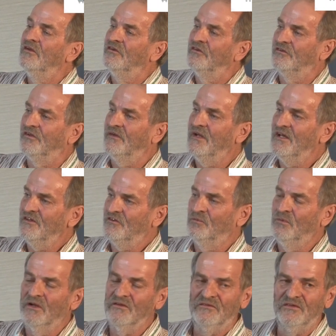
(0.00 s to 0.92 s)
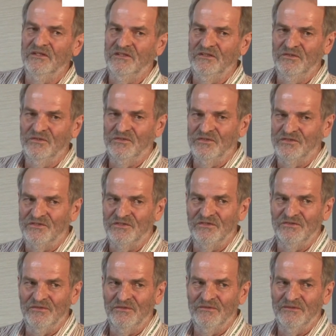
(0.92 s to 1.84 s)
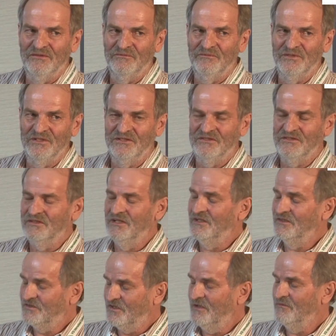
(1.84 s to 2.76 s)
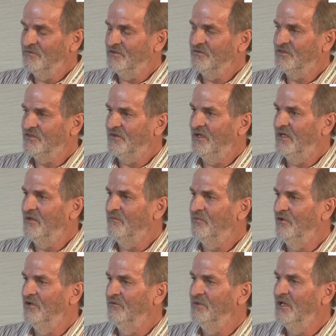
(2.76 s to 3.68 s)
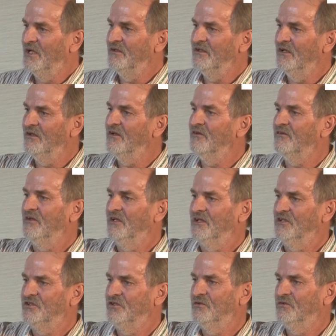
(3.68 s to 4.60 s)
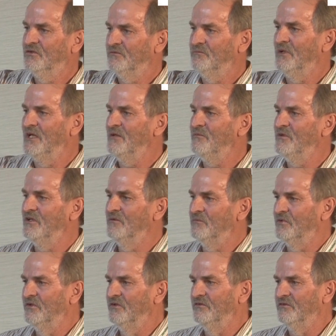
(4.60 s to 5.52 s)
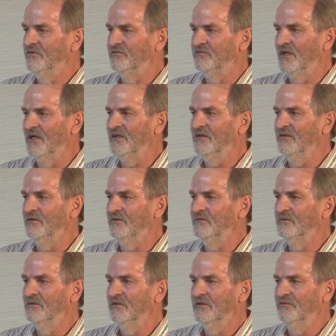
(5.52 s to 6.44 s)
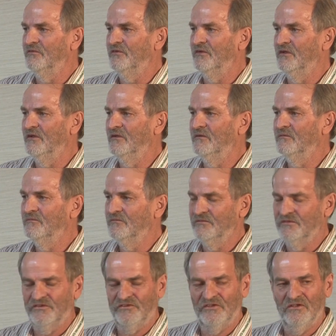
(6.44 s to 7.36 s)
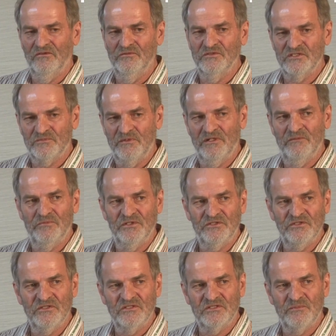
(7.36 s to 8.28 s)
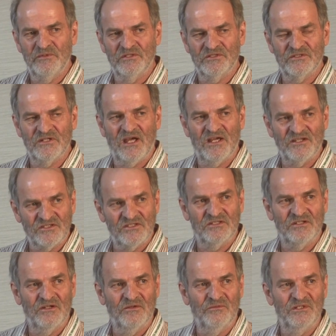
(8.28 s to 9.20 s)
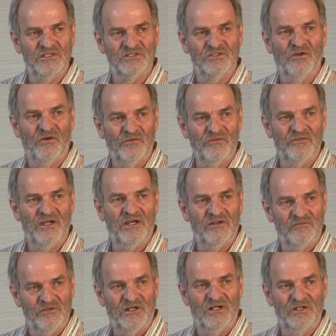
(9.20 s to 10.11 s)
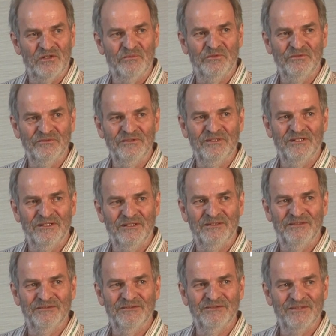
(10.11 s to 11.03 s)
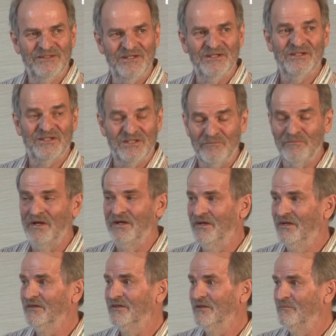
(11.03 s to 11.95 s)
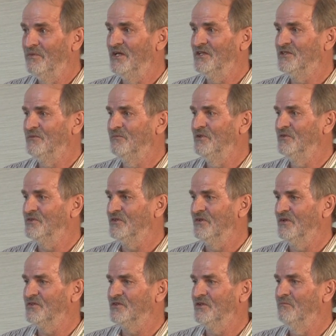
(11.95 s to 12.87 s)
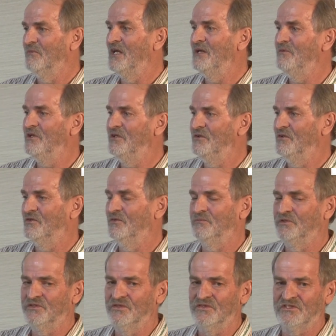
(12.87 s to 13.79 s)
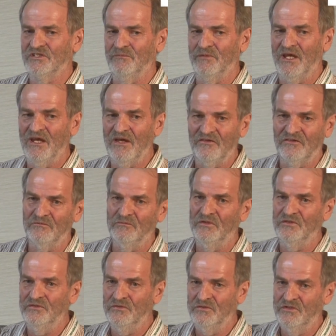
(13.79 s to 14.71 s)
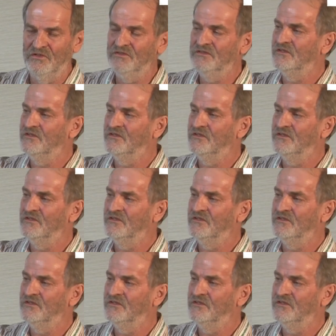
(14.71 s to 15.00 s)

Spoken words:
So that's one thing you could do in terms of strain improvement. And the other thing is you could maybe improve the value of the solvents being produced, because acetone is not that valuable compared to butanol. So maybe you could produce something else, and what you could